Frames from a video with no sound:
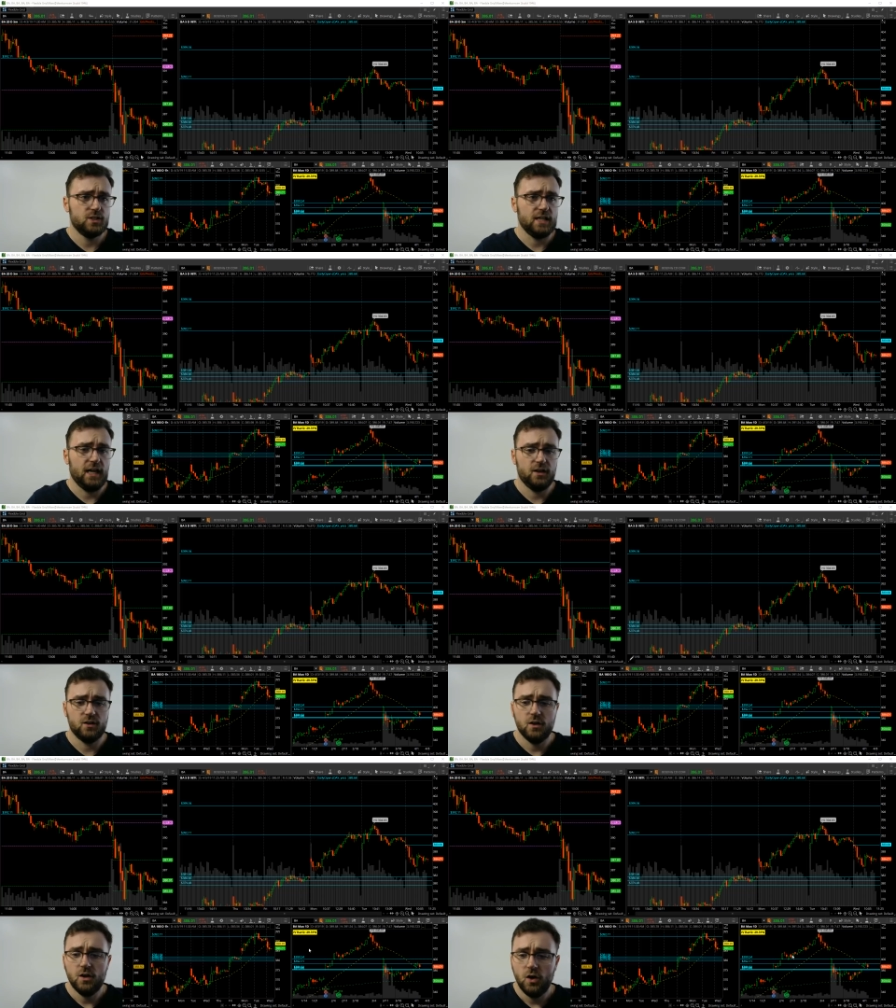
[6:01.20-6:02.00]
Twits
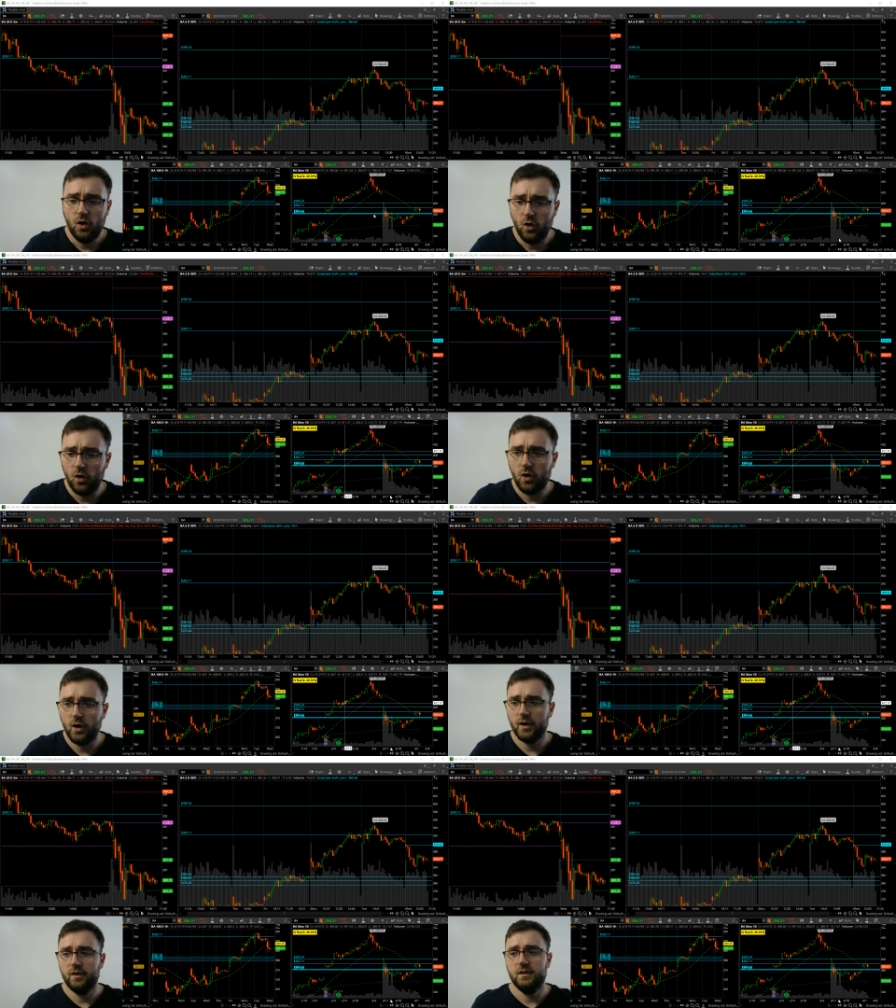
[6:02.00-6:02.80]
and
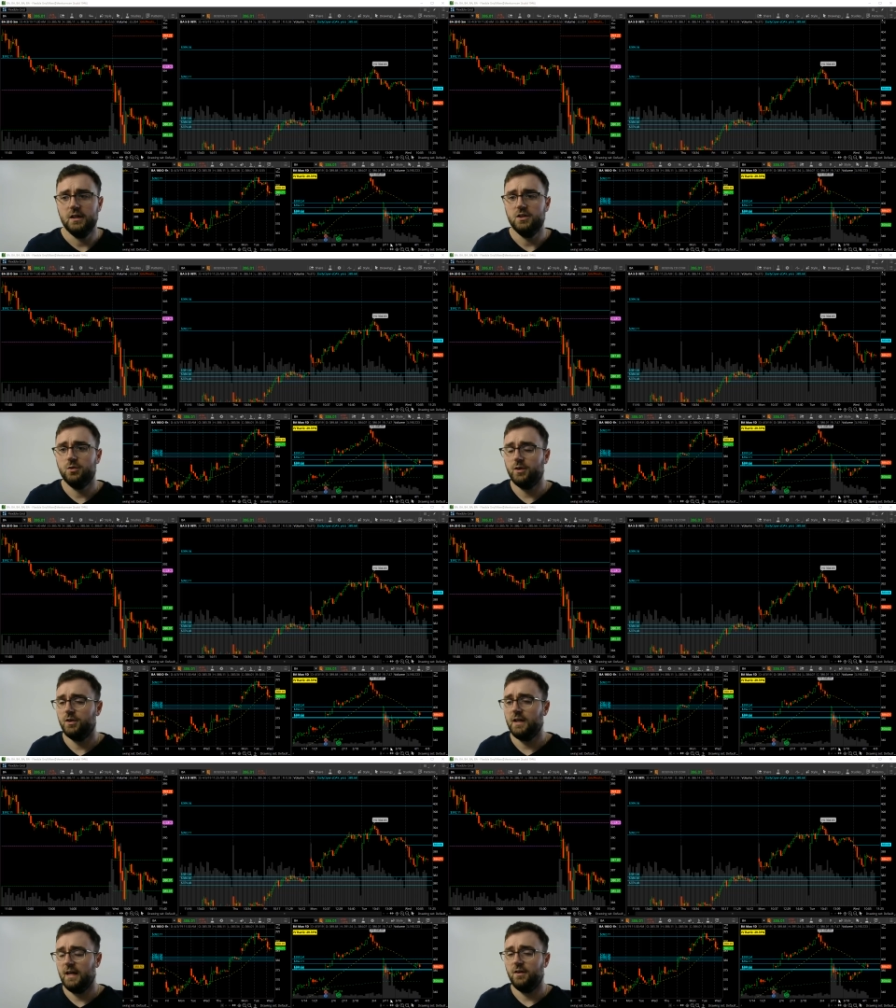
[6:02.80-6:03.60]
on the
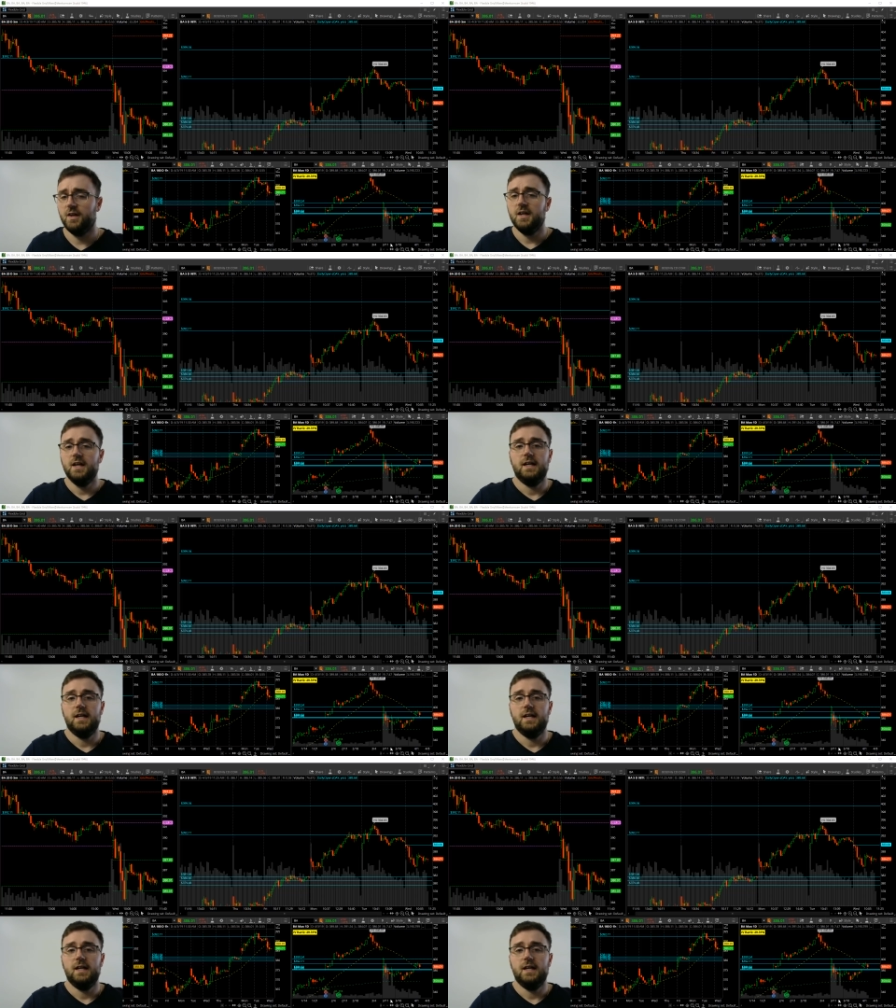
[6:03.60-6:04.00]
Twitter account.